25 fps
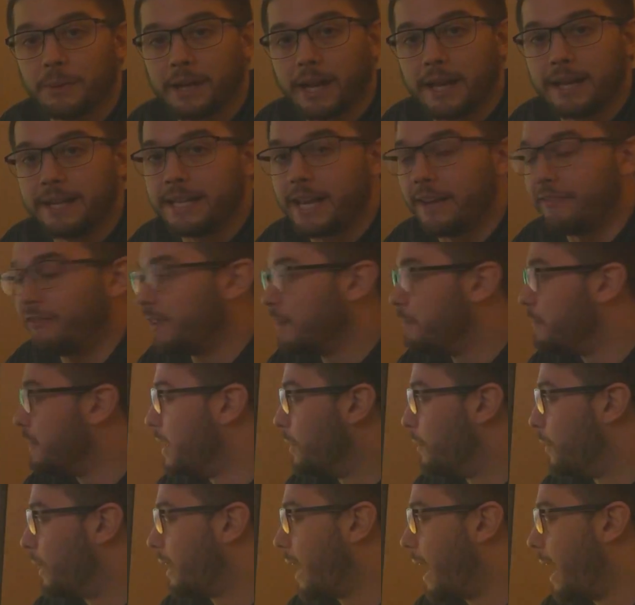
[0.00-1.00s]
We're going to definitely
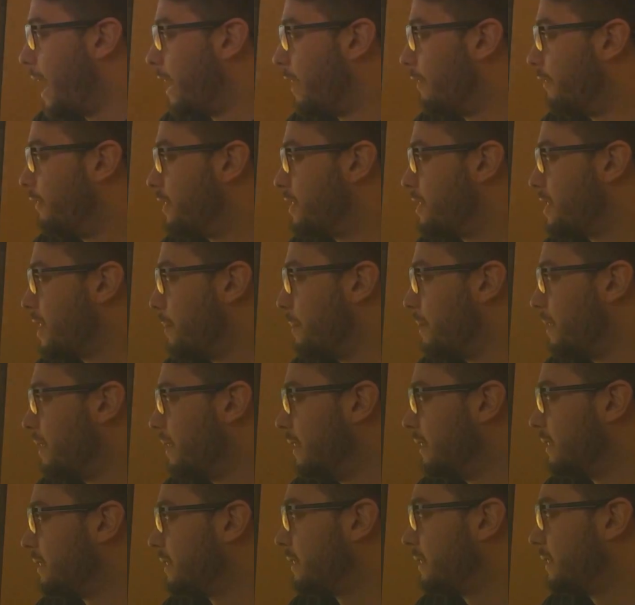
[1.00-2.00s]
be in Wakanda for some of
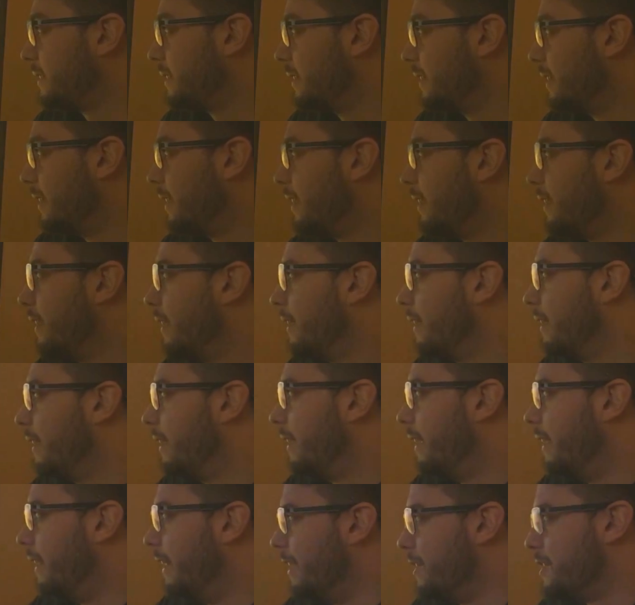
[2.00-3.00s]
this.
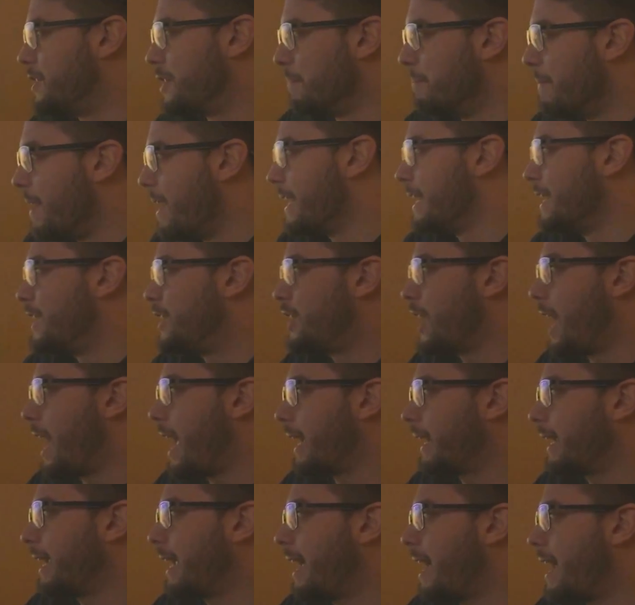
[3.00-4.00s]
There's the money
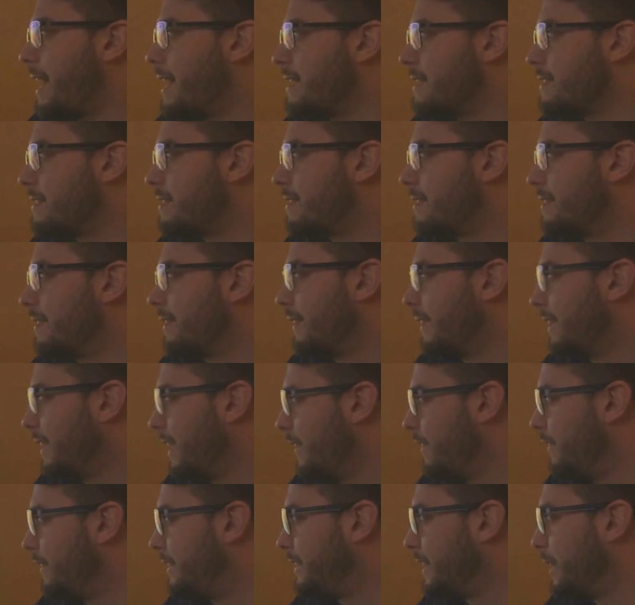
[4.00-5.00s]
shot, guys.
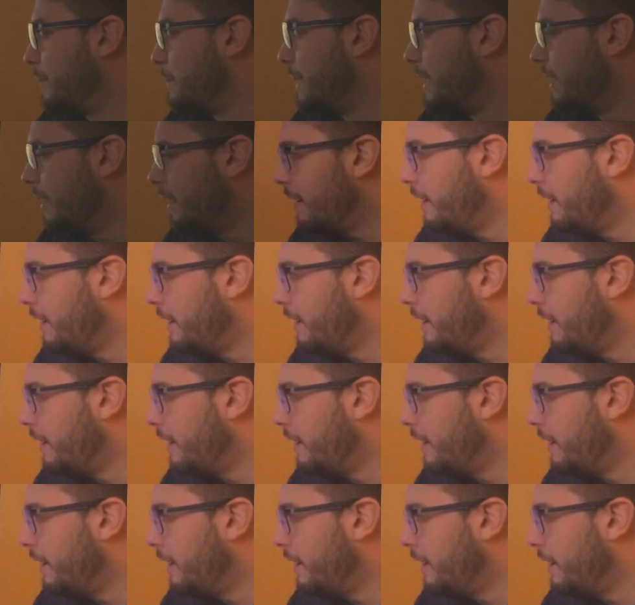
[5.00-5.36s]
Give it to me.